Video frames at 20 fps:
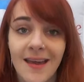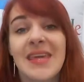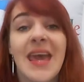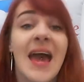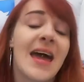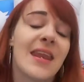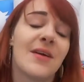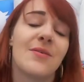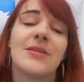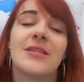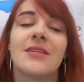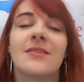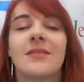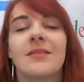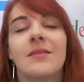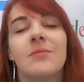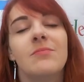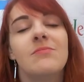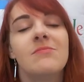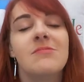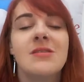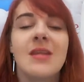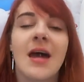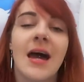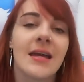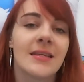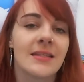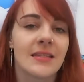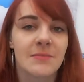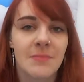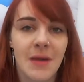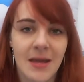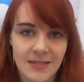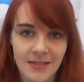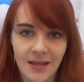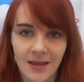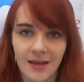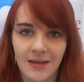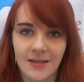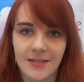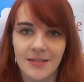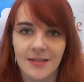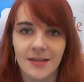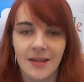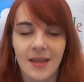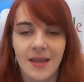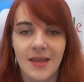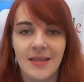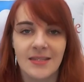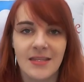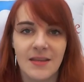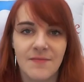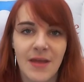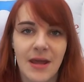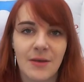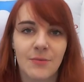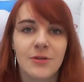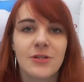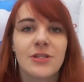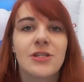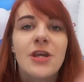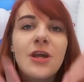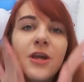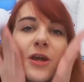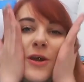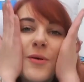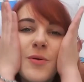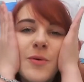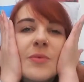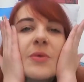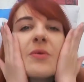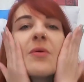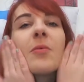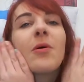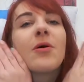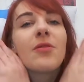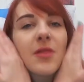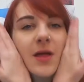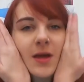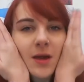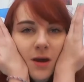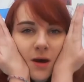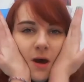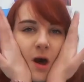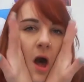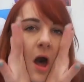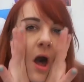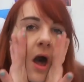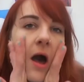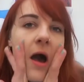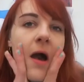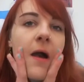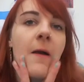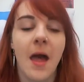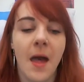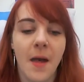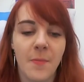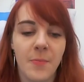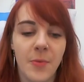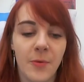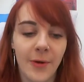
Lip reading: Yeah, and it was just the nicest massage, and Stephen had one too, and we were both like, ah.